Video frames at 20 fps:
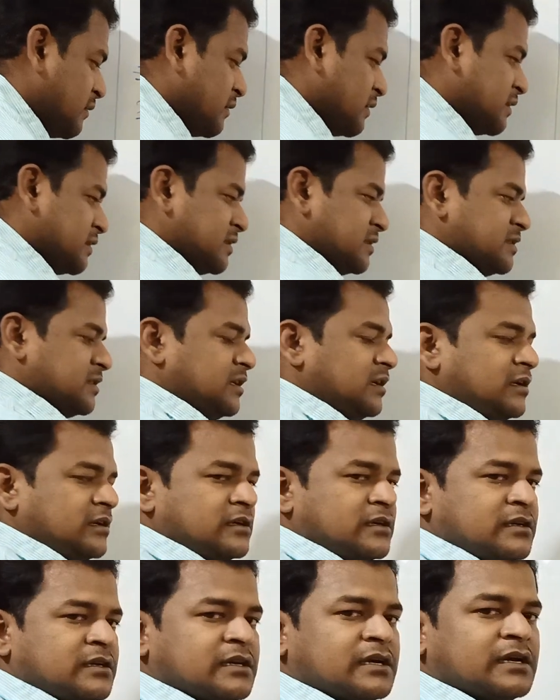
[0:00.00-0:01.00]
This is the
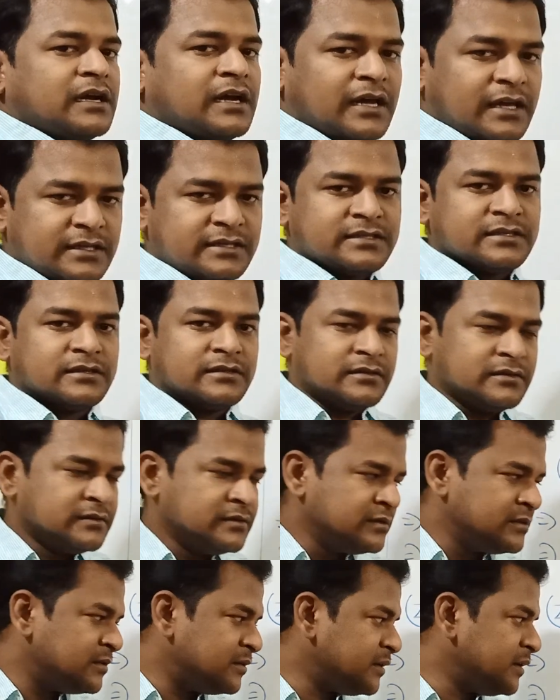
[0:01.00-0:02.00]
answer.
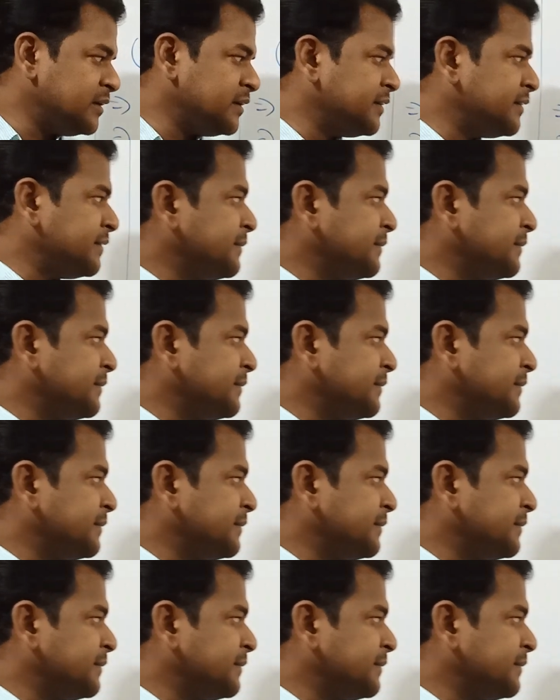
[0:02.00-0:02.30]
Okay.